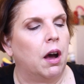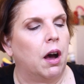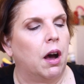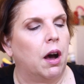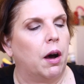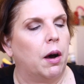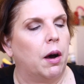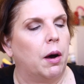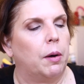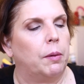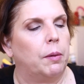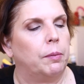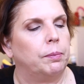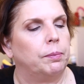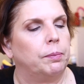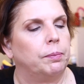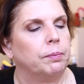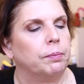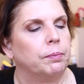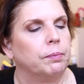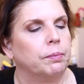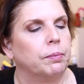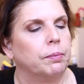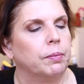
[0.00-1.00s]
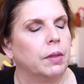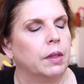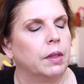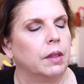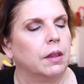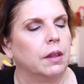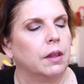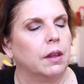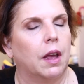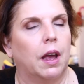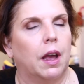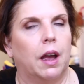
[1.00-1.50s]
Um,
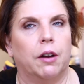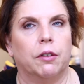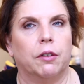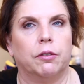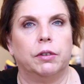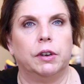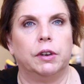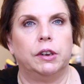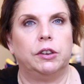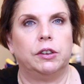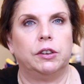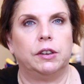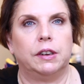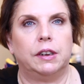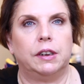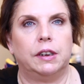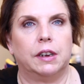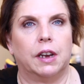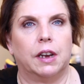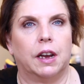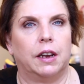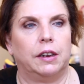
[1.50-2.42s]
originally,